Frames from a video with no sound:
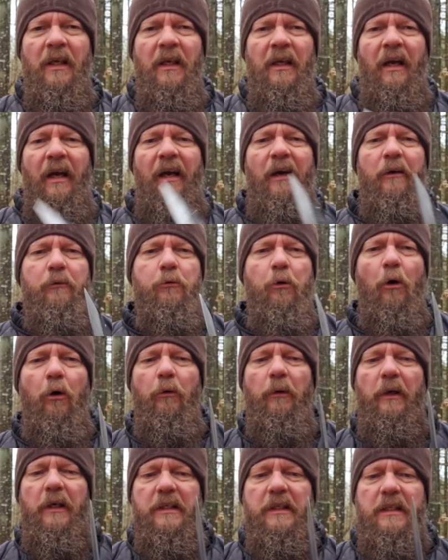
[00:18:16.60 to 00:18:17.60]
I throw
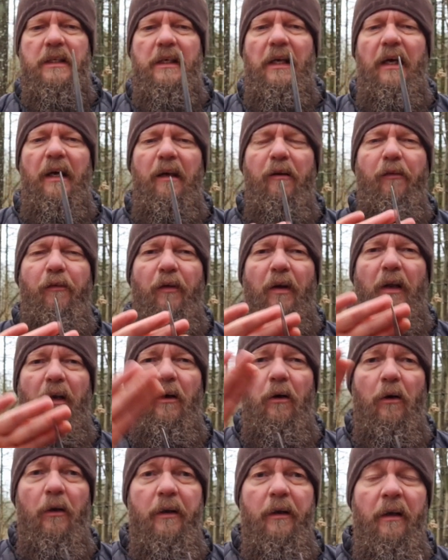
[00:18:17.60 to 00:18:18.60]
this knife a
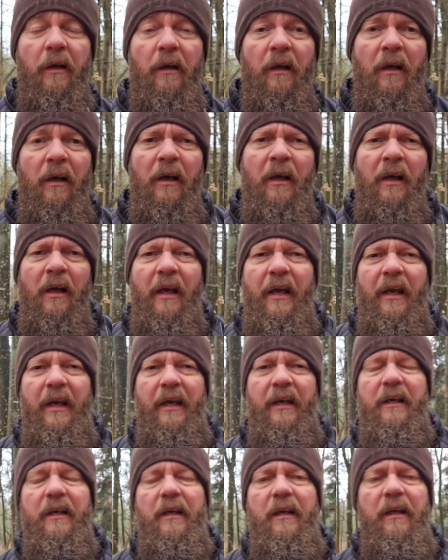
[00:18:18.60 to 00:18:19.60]
lot,
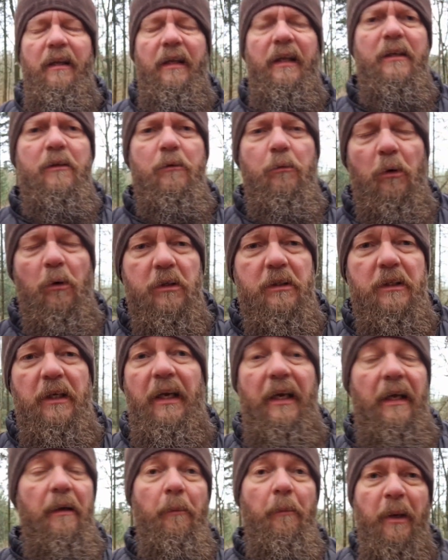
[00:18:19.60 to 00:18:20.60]
and
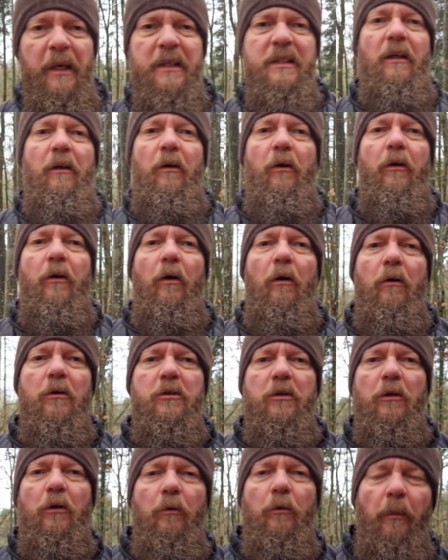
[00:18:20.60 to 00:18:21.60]
and I miss a lot
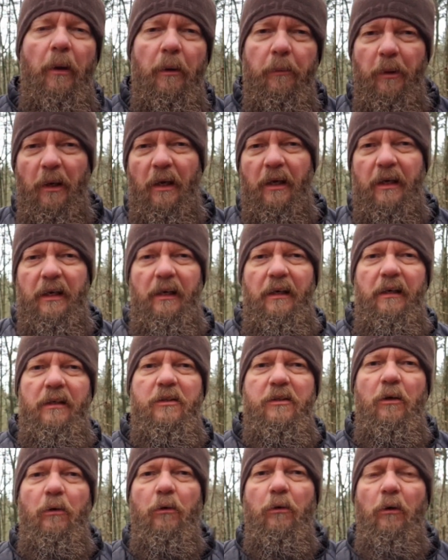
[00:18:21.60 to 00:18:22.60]
also. Maybe I can
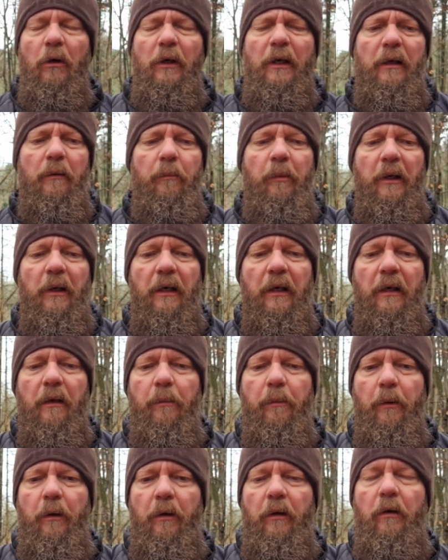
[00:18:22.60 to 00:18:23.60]
show you a little bit
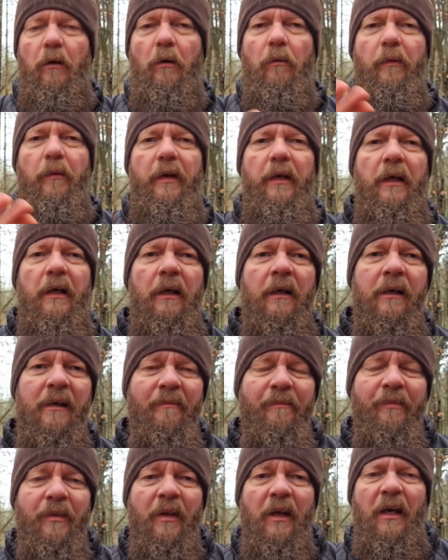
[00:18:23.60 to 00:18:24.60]
clip over there.
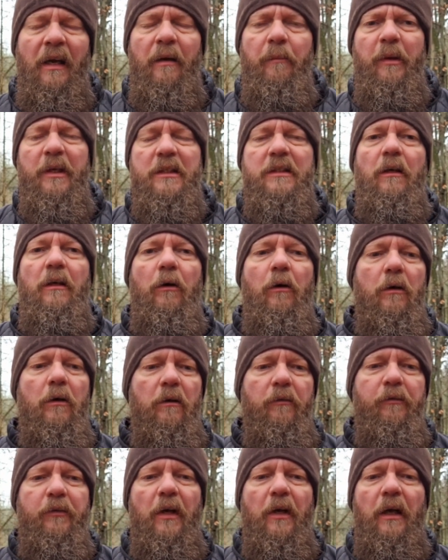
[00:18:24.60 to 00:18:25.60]
I miss a lot
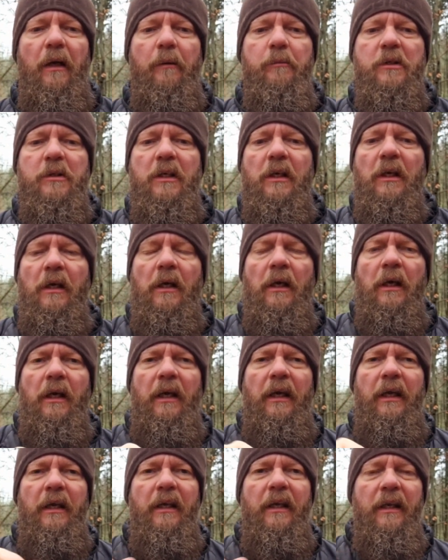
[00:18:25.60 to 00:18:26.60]
of times,
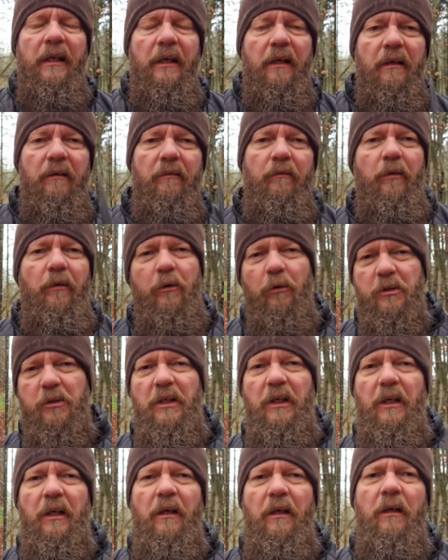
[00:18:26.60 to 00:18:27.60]
and I could
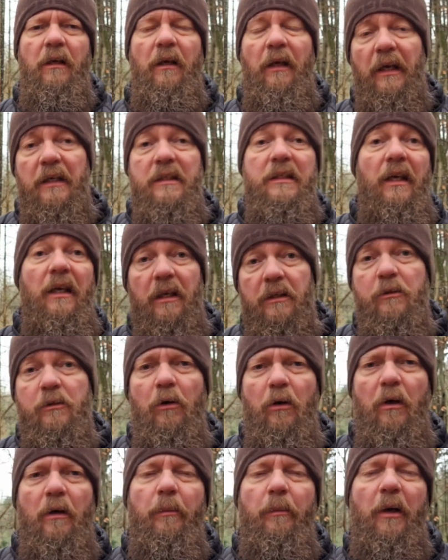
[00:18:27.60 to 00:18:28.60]
say, as I
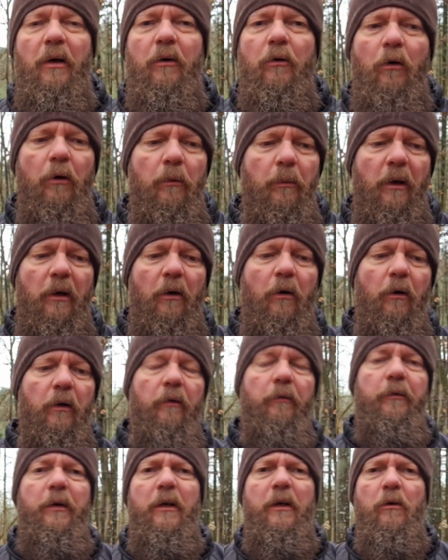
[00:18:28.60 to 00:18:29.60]
talk about all my other
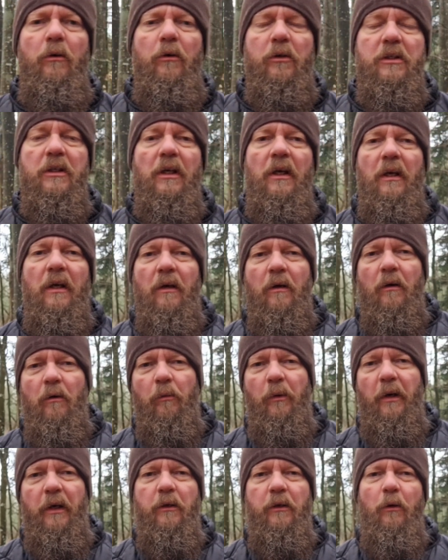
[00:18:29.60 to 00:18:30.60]
videos,
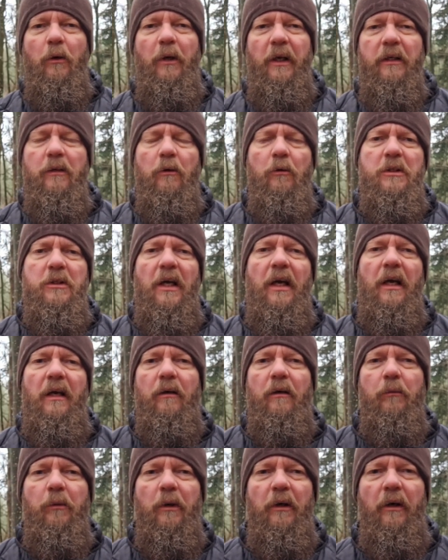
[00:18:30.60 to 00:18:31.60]
when you hit your
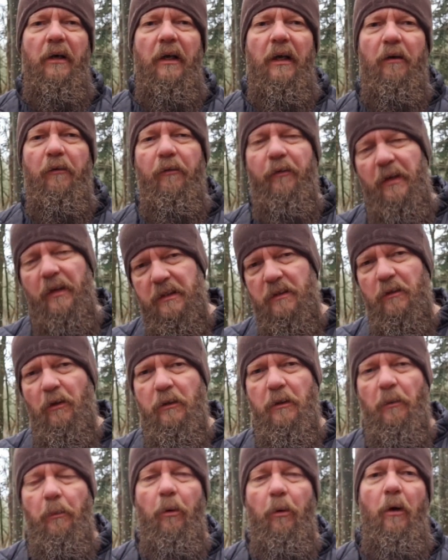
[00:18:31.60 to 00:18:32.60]
target with a knife, that's
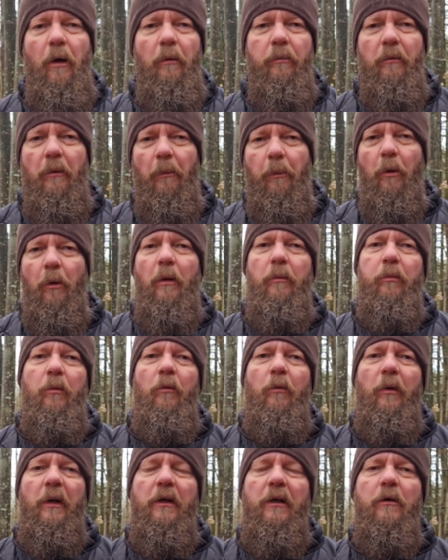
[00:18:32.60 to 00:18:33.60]
not the problem. The problem
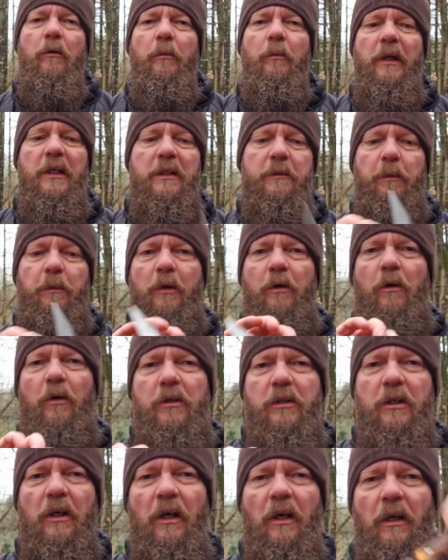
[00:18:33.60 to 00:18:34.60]
when you miss,
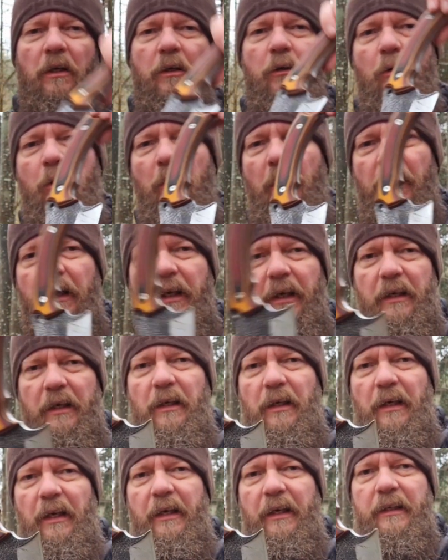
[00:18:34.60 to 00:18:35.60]
because you can hit
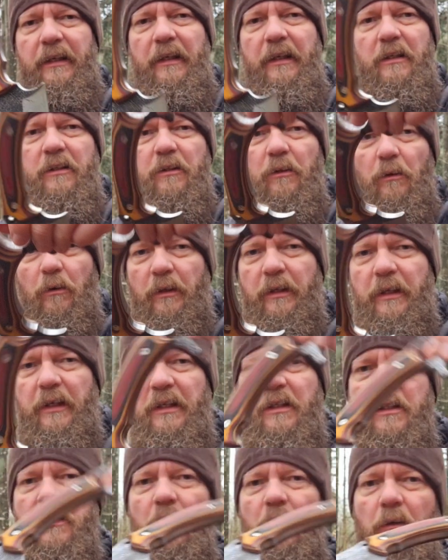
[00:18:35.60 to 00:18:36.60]
like this or
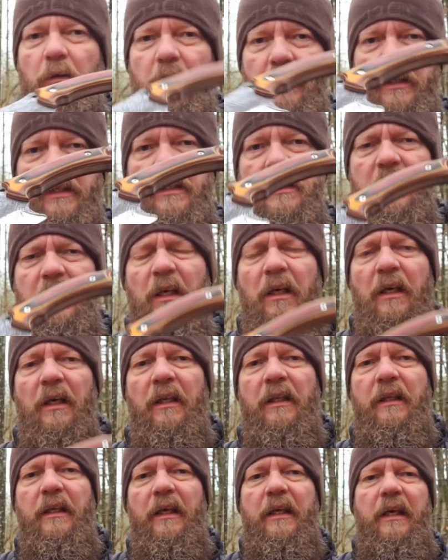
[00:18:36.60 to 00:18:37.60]
this or this,
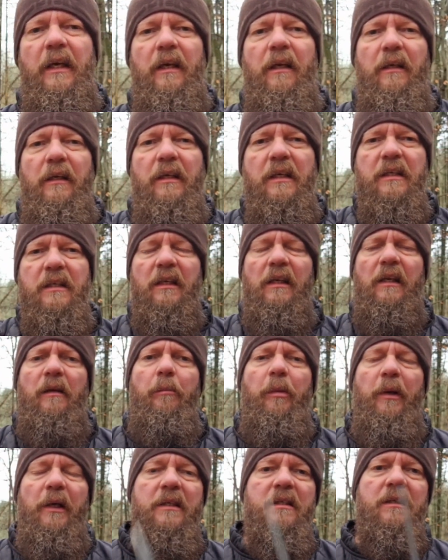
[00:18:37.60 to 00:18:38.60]
that can easily
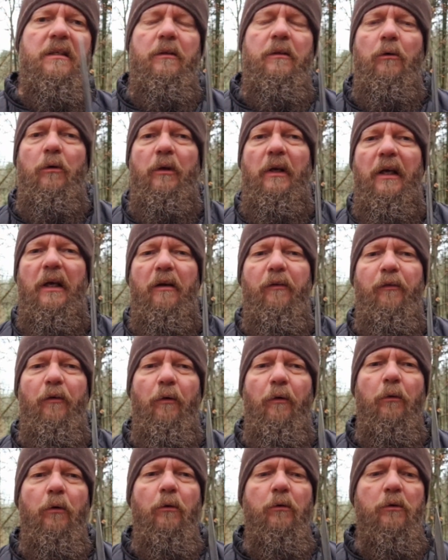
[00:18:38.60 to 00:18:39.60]
bend your knife or
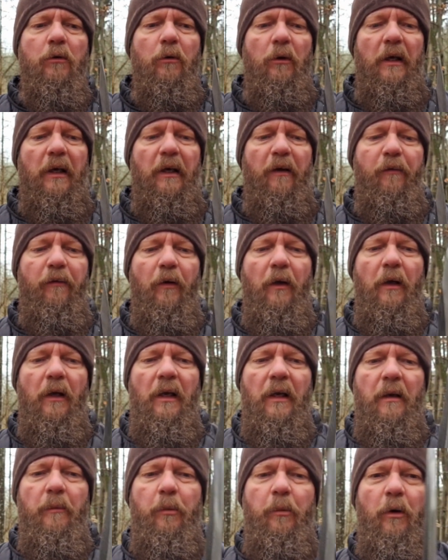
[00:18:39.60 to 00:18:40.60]
wound your knife,
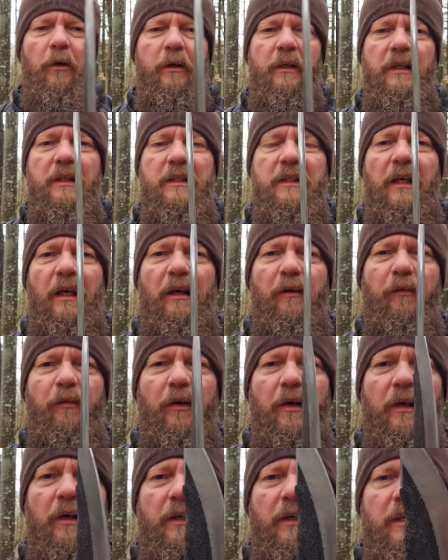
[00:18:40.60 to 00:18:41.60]
but this knife
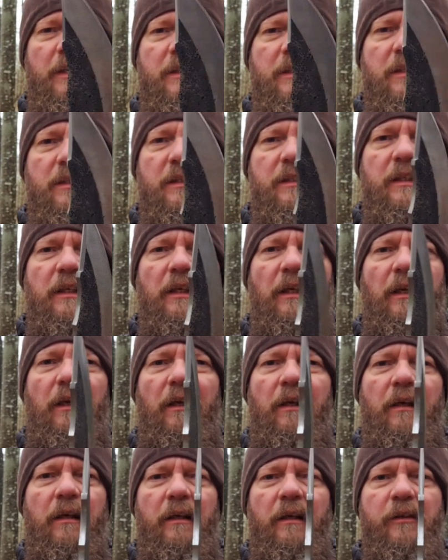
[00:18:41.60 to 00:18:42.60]
here is still
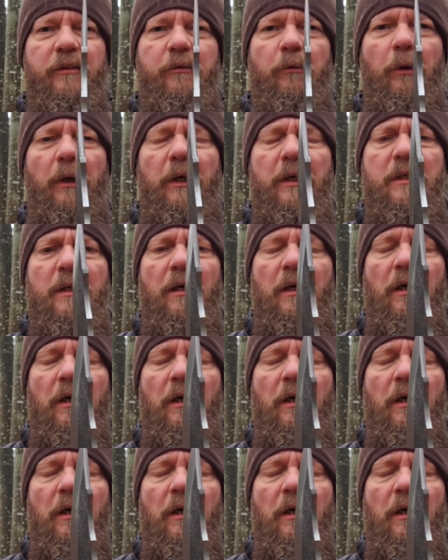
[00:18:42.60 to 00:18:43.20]
straight.